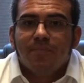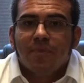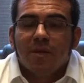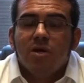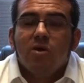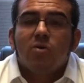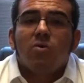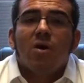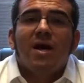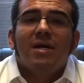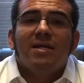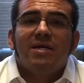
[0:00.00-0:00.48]

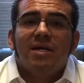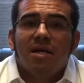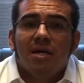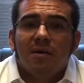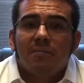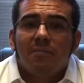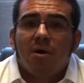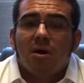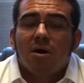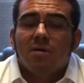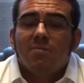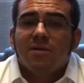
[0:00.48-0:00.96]
your IT
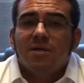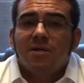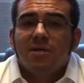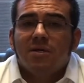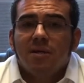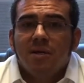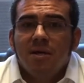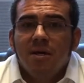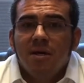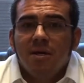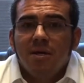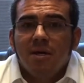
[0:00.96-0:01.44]

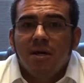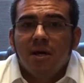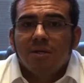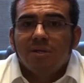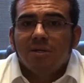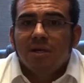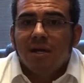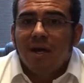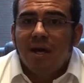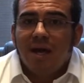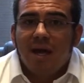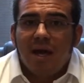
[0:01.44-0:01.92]
department and
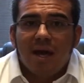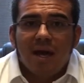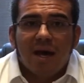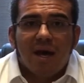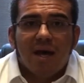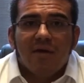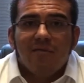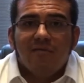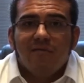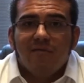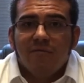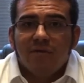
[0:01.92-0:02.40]
say, hey,
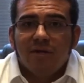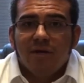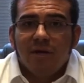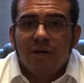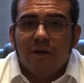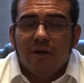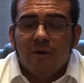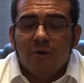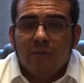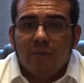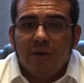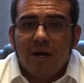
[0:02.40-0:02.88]

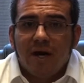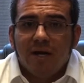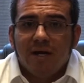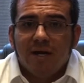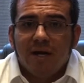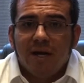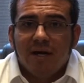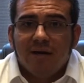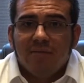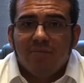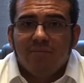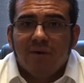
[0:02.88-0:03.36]

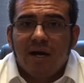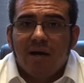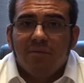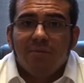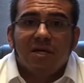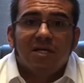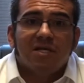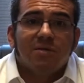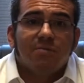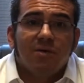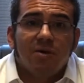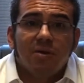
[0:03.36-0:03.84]
I'm
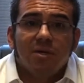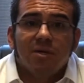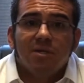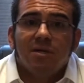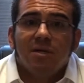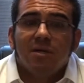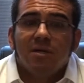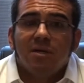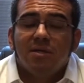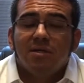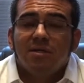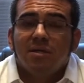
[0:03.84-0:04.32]

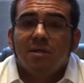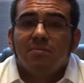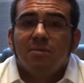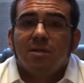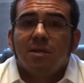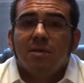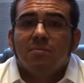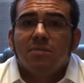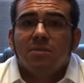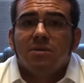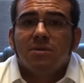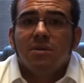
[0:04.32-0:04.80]
experiencing these
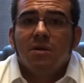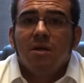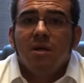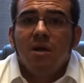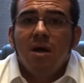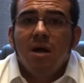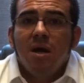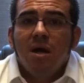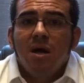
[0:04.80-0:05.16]
symptoms.